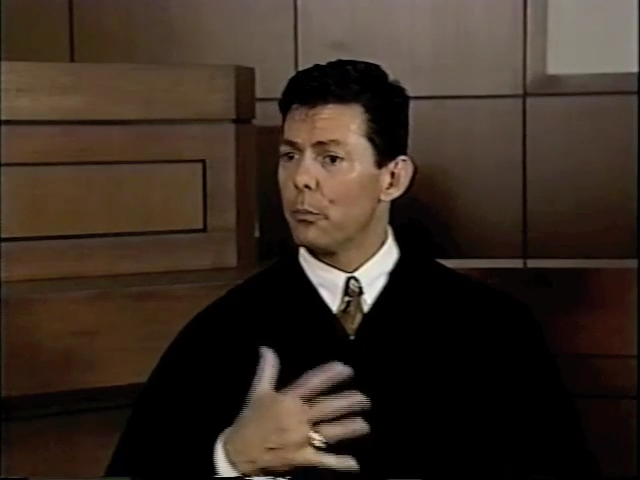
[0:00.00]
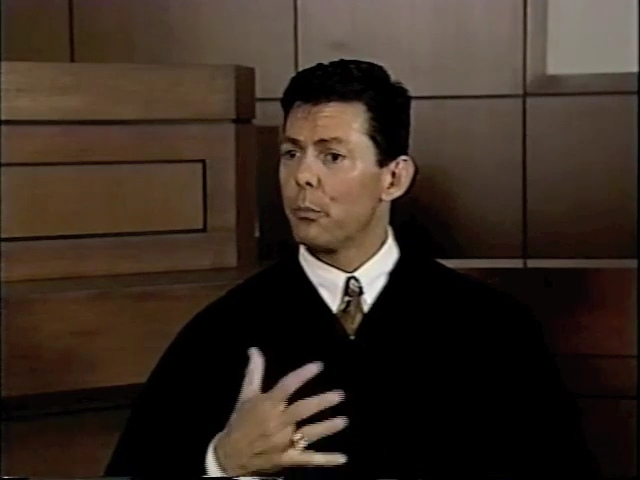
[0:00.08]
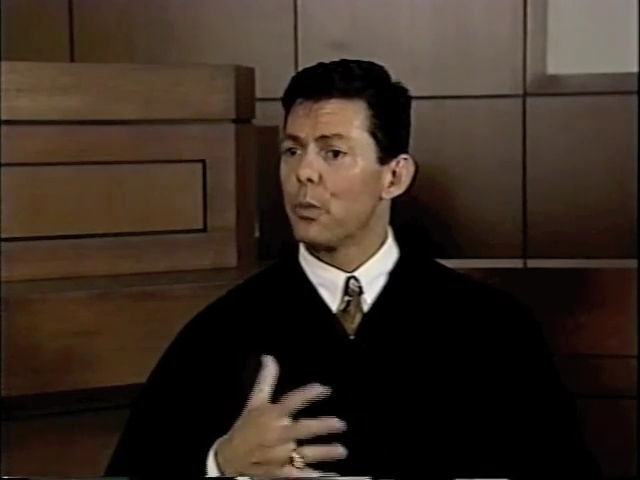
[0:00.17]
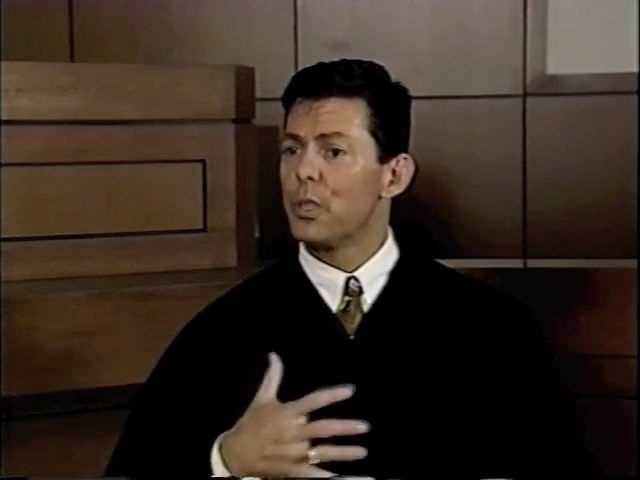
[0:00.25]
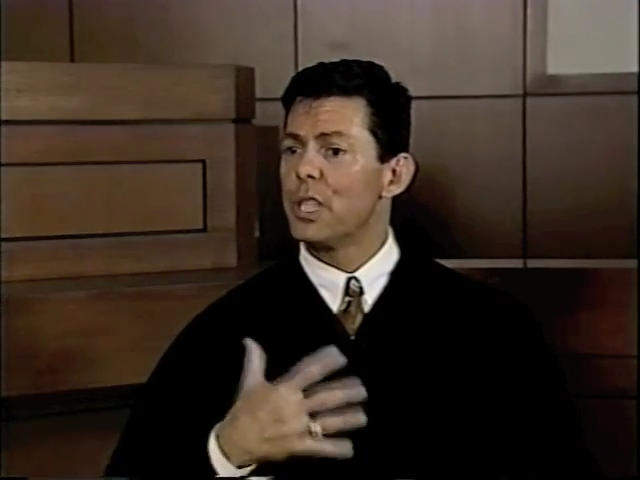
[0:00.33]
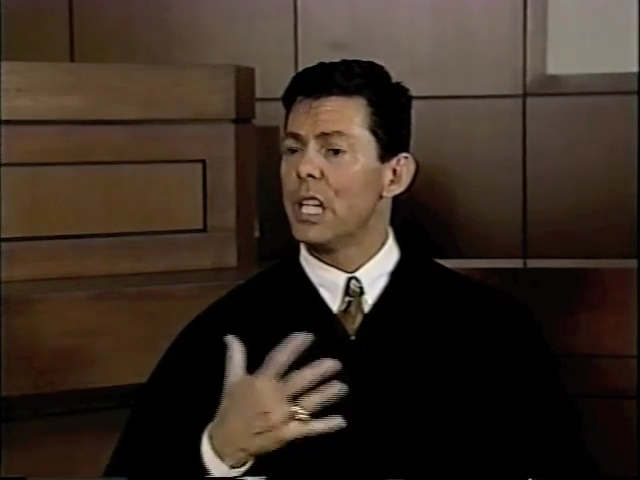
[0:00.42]

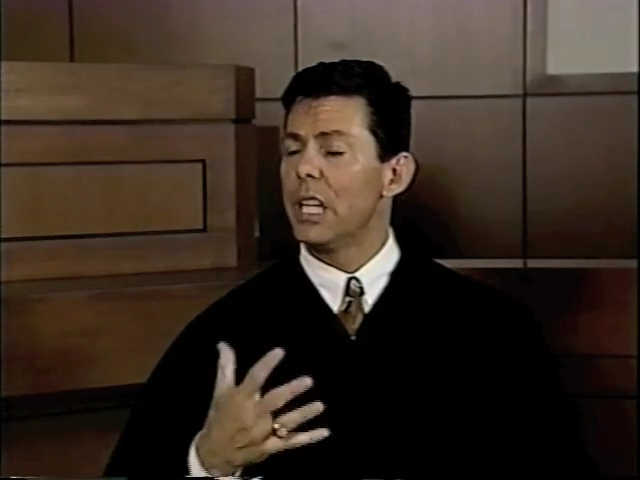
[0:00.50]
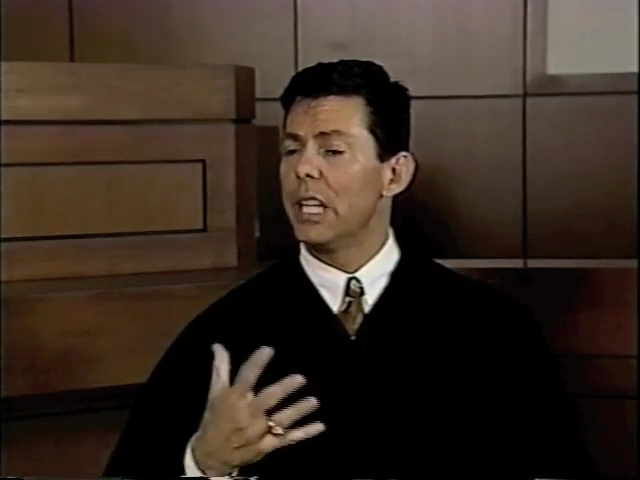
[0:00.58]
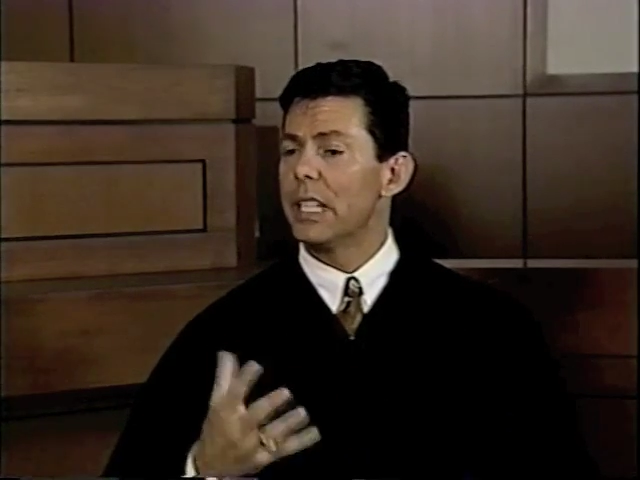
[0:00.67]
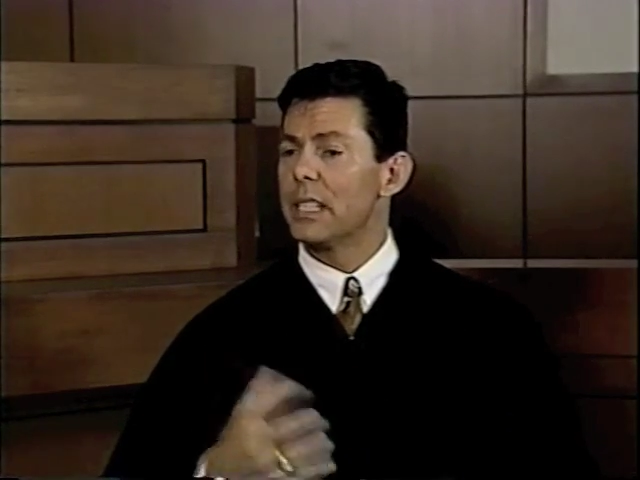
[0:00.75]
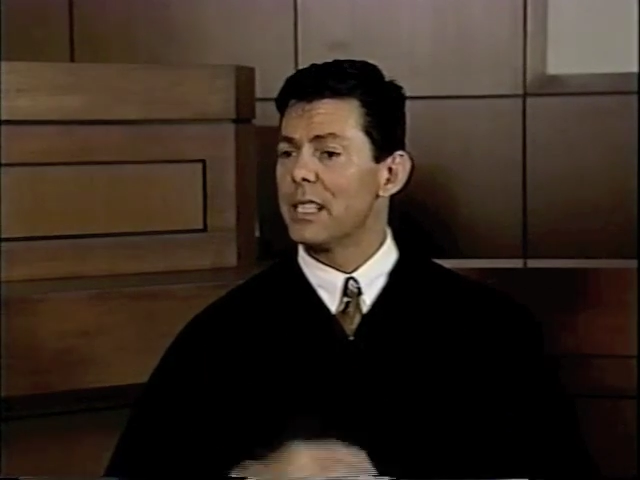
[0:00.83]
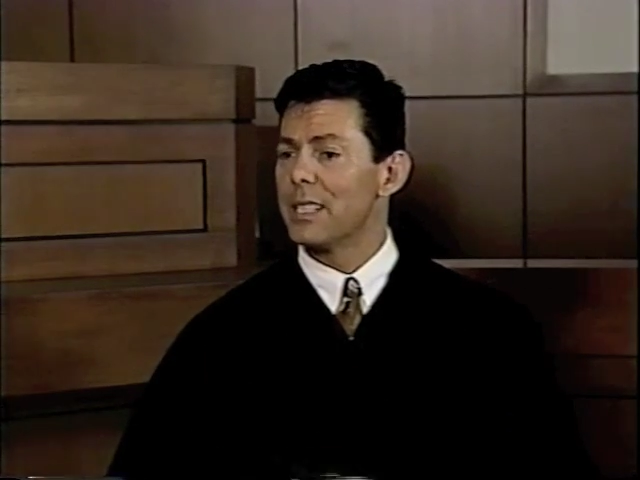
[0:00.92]
proceeding
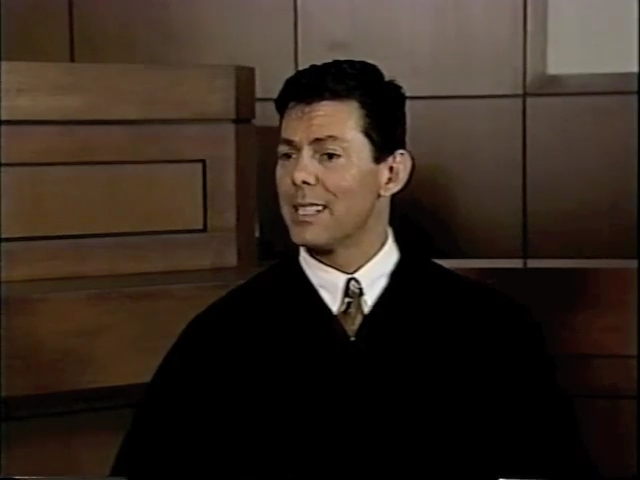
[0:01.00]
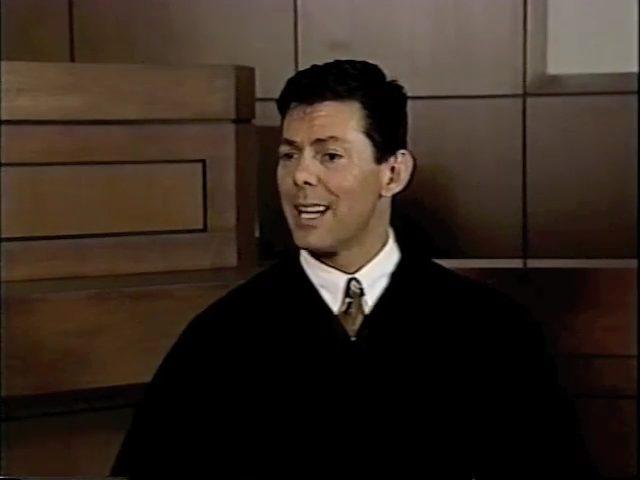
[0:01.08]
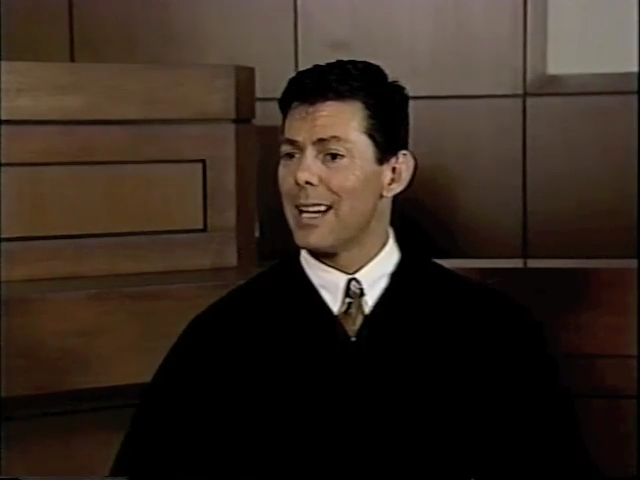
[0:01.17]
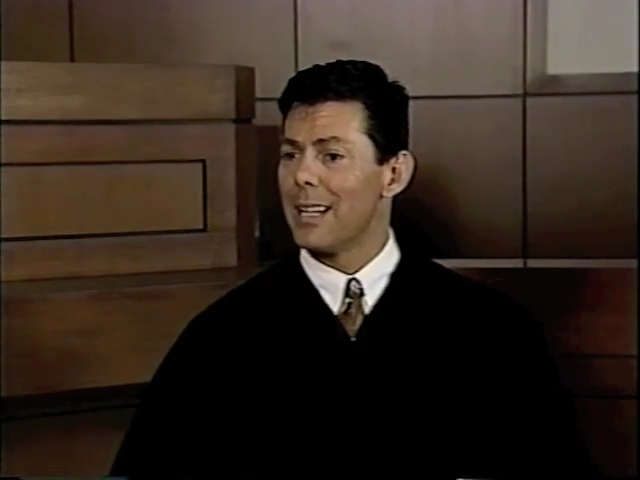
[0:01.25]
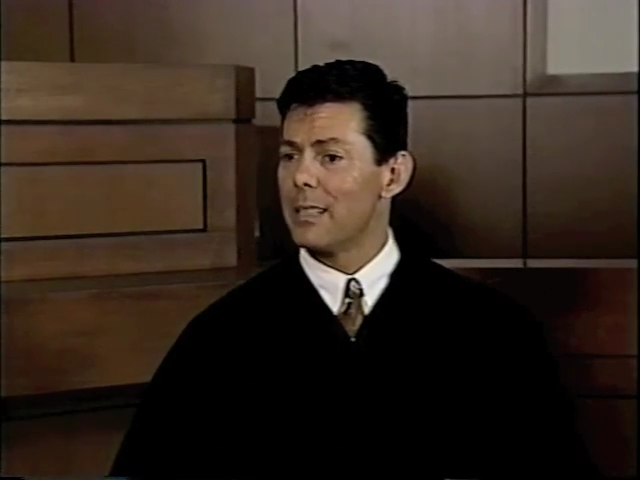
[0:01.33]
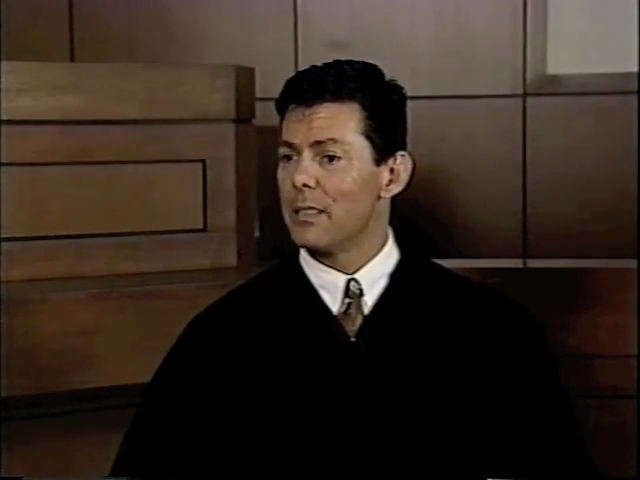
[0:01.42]
is
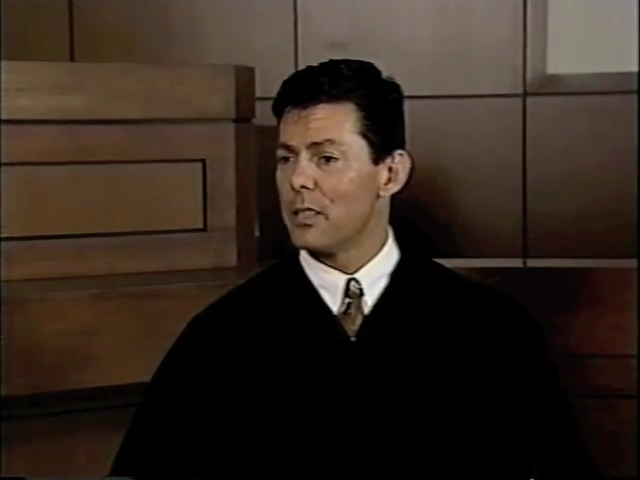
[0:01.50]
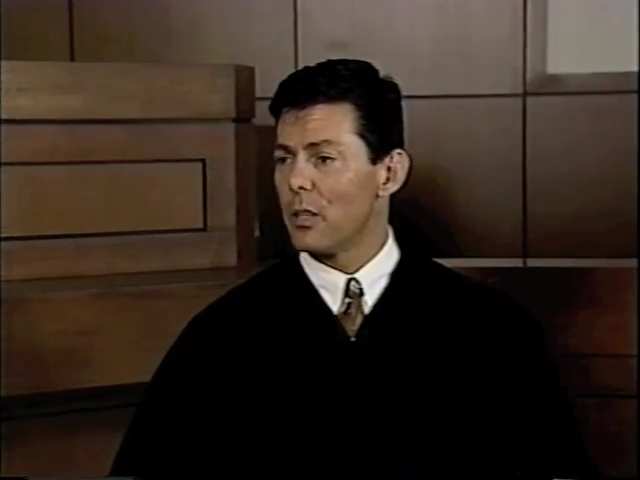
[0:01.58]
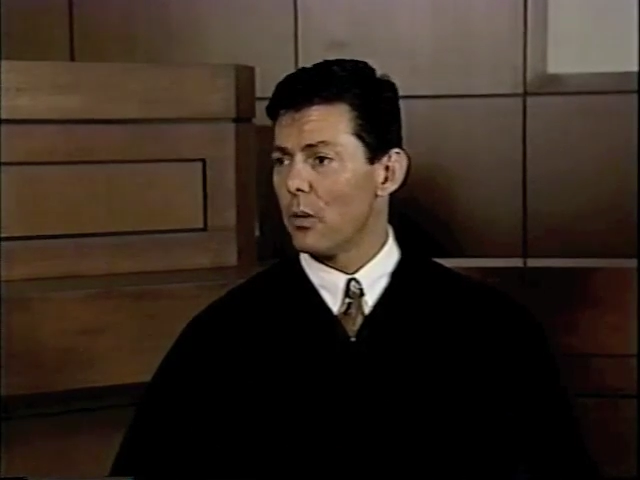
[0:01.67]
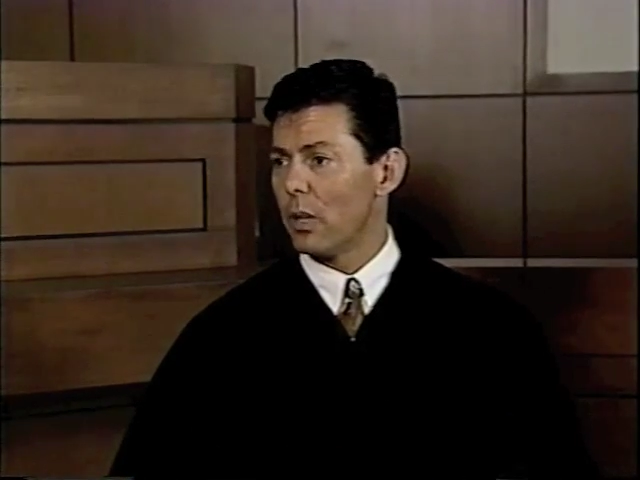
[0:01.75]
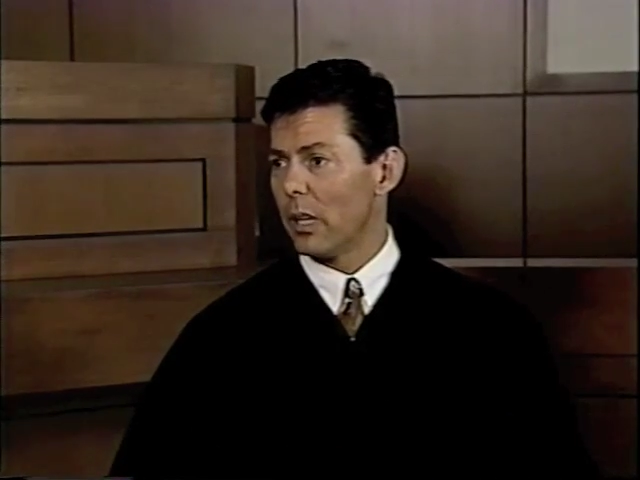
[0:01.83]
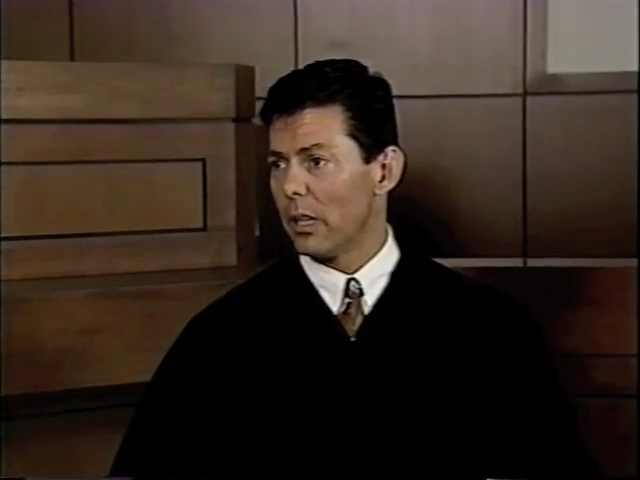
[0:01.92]
designed
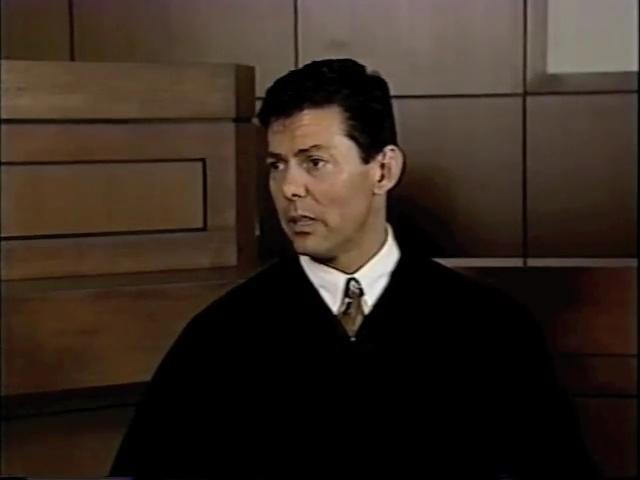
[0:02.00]
so that it